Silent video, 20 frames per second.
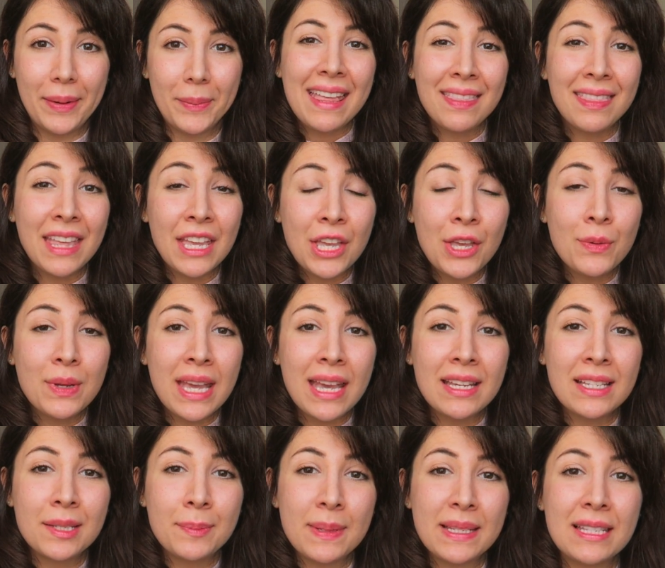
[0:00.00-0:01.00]
In the
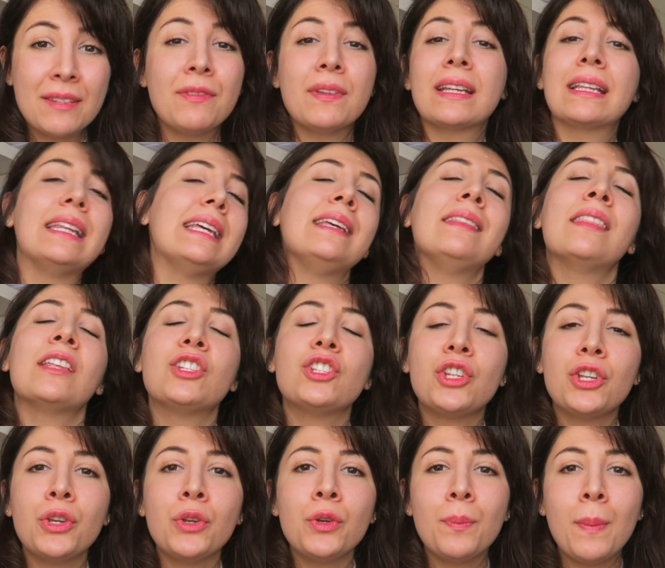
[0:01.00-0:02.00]
UK specifically, the
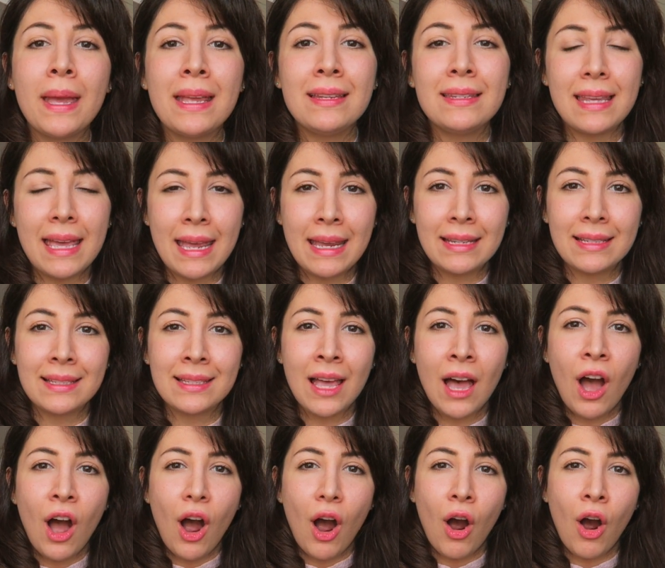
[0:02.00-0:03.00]
two main dates
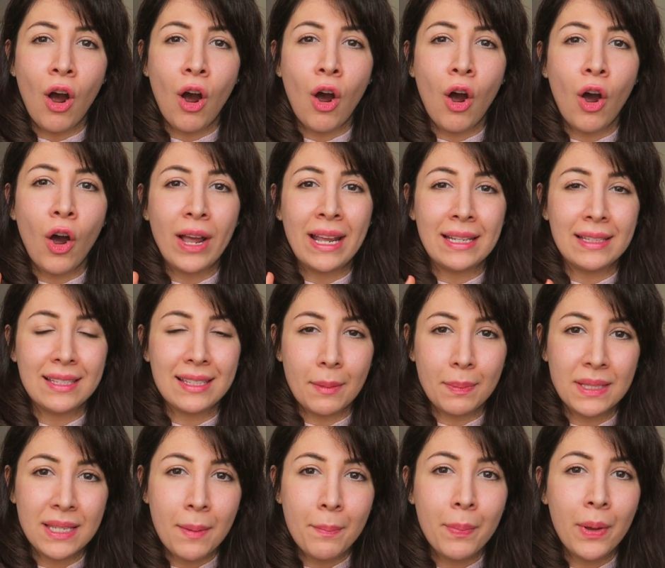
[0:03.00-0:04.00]
are in
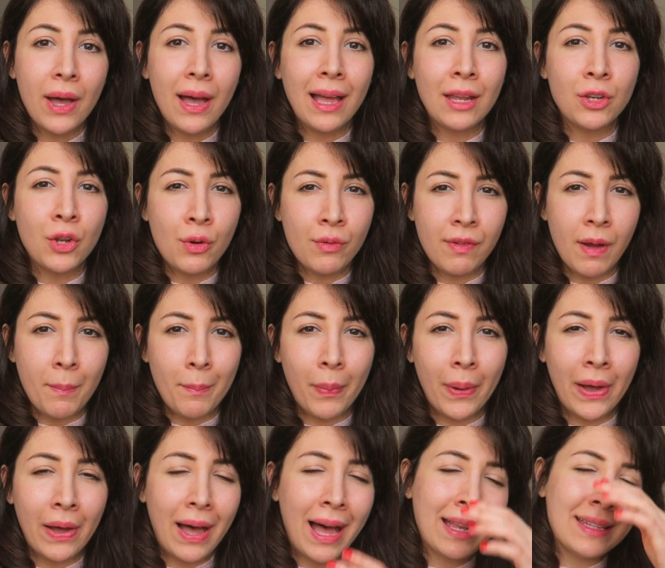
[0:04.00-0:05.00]
September and
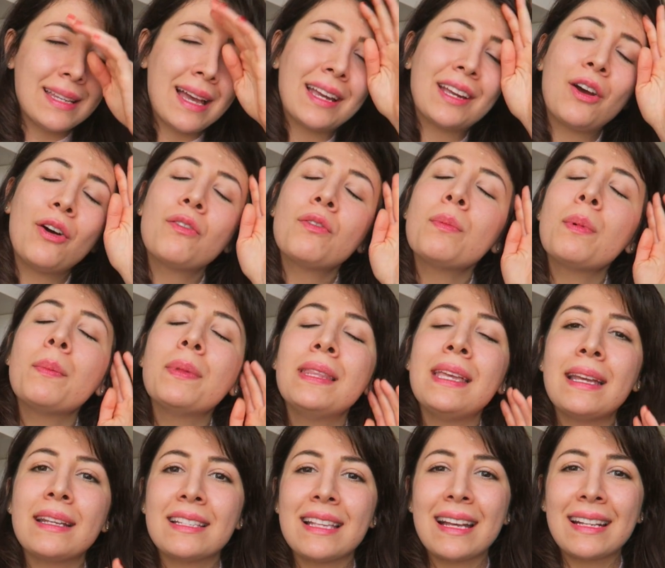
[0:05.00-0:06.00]
November, and I can't remember
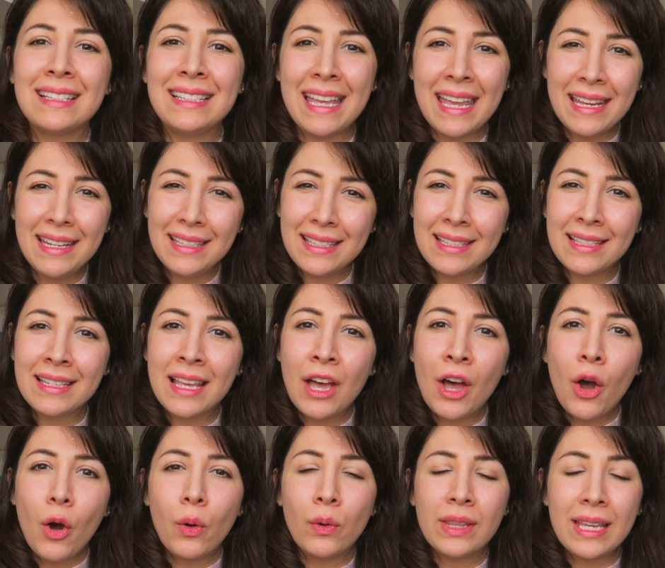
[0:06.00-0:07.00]
the exact dates
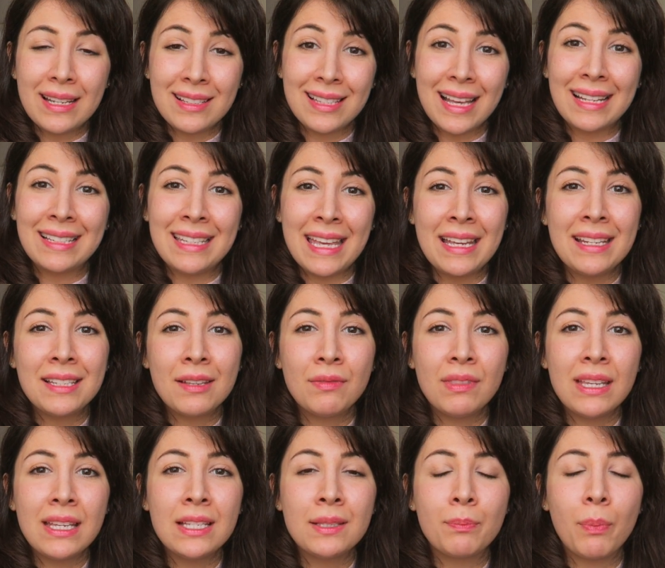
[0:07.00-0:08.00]
or the exact days of
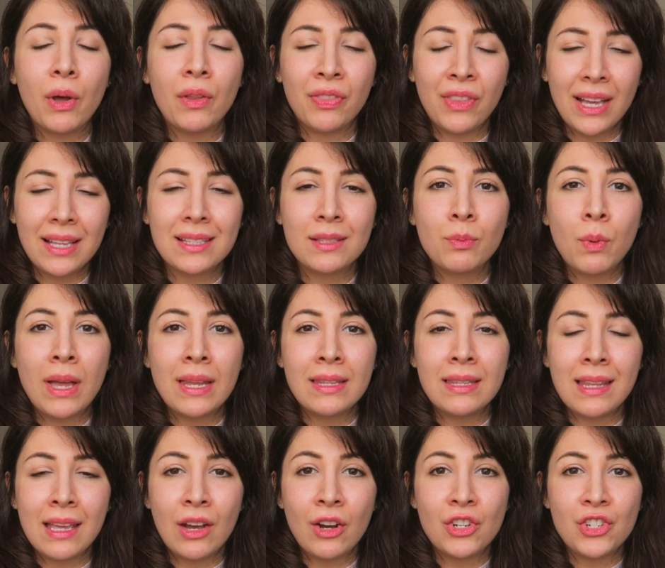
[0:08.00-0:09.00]
these, but that's
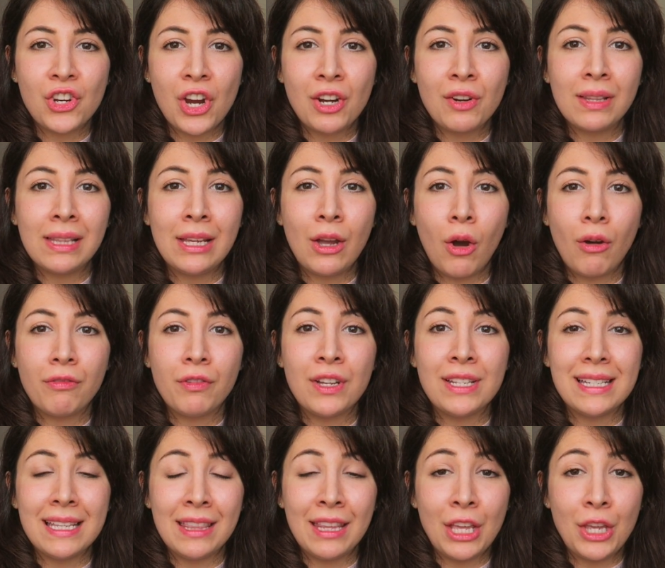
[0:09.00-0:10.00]
when they are generally
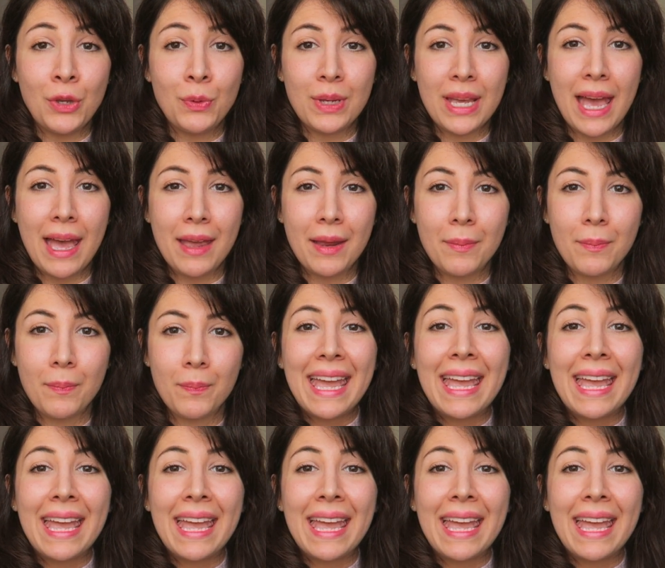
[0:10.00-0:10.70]
offered in the UK.